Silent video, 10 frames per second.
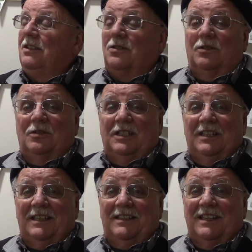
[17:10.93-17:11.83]
So
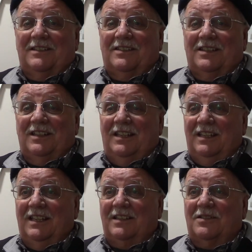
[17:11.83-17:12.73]
that's
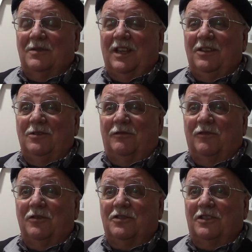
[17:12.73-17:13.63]
the way I do it,
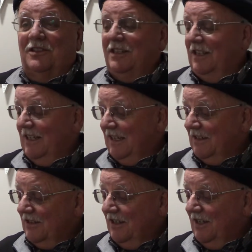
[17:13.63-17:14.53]
folks. And like
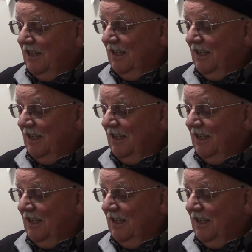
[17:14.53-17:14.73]
I said,